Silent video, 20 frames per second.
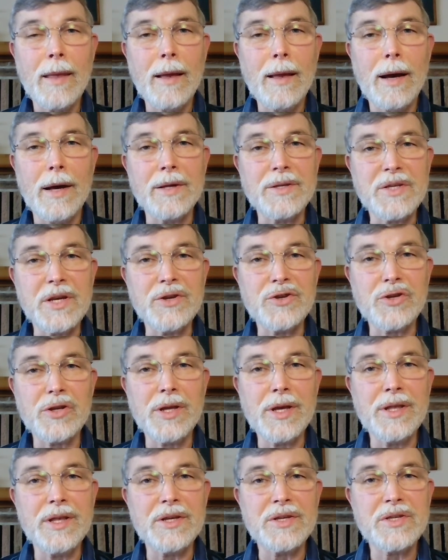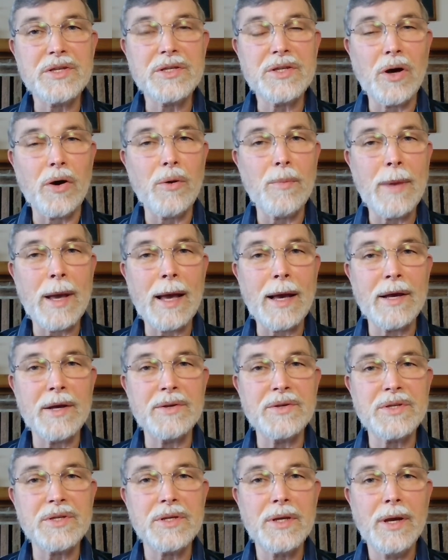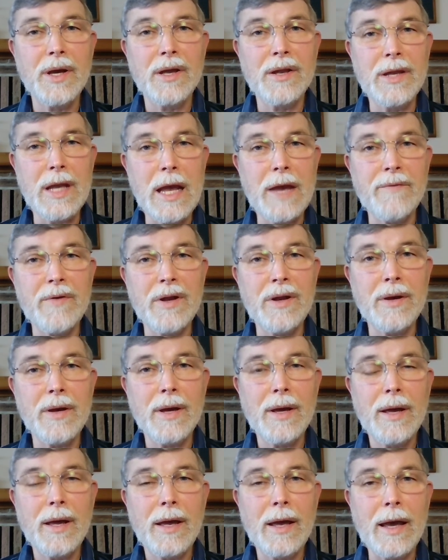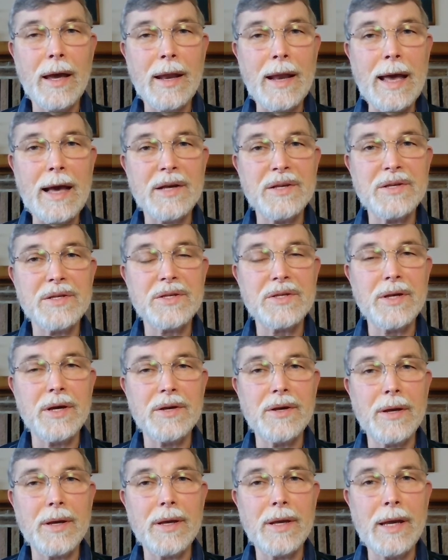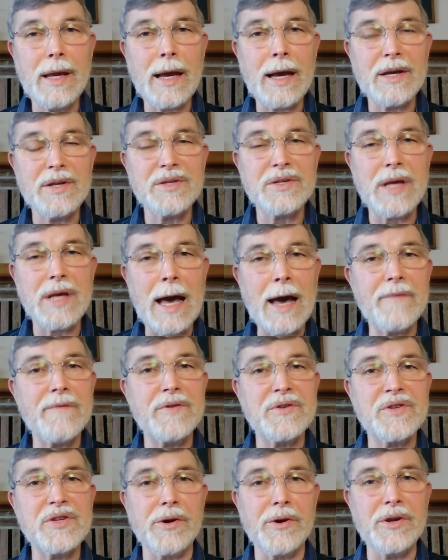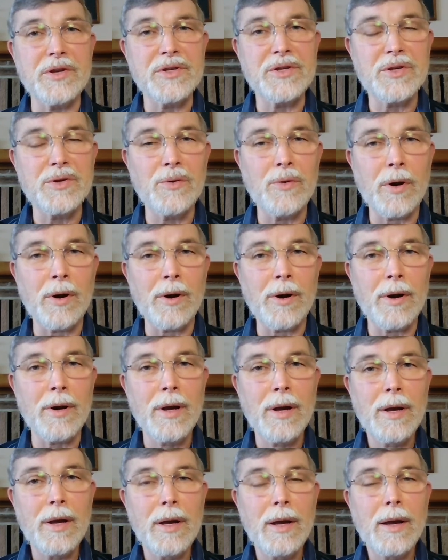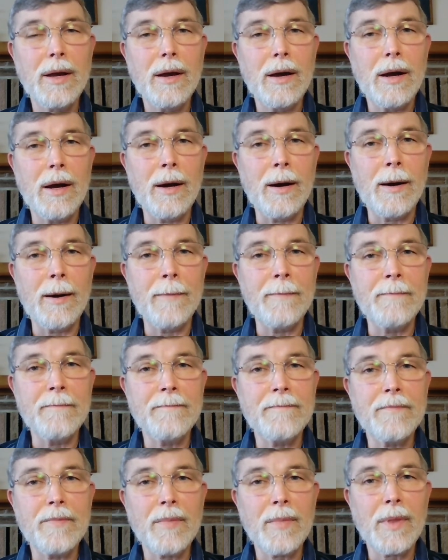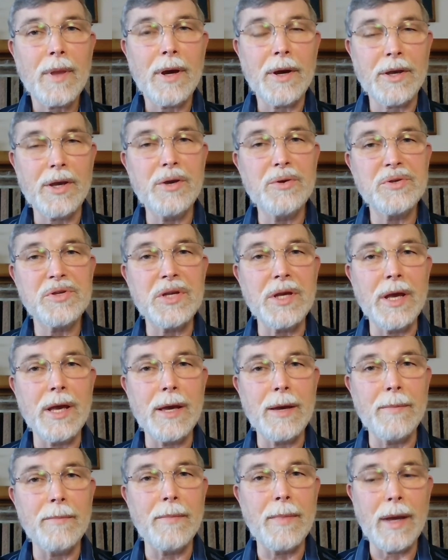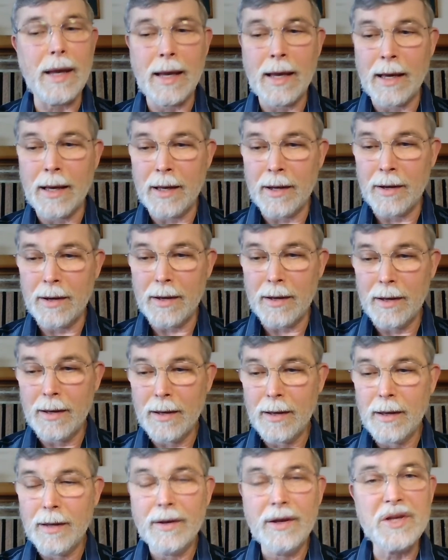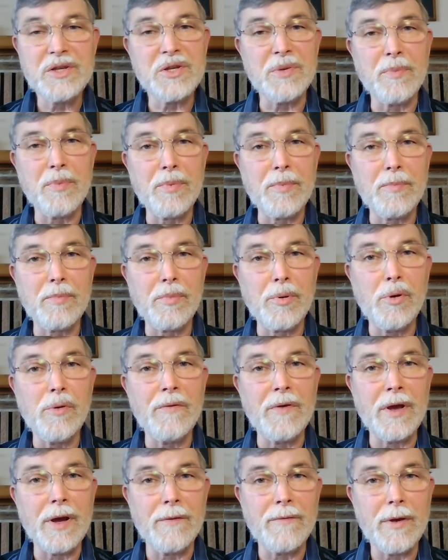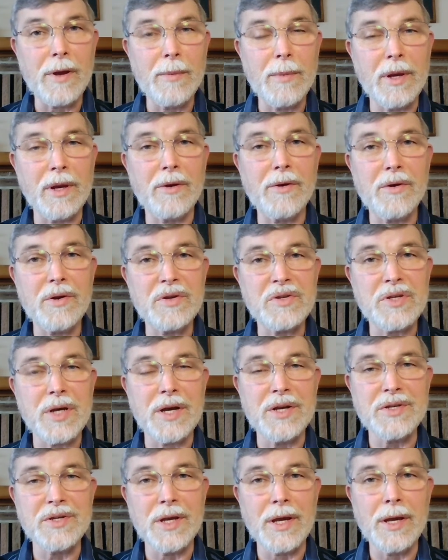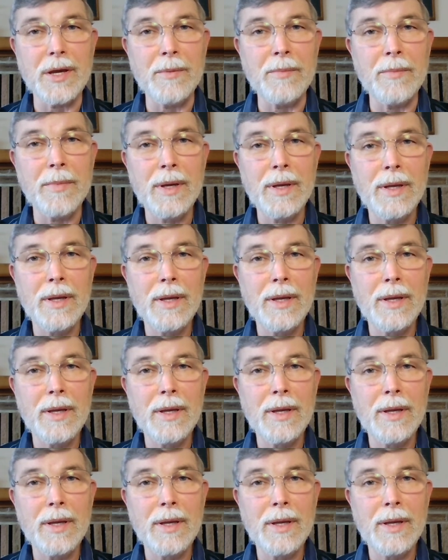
essentially, this psalm has David, and he has adversaries who are accusing him and disapproving of him and criticizing him.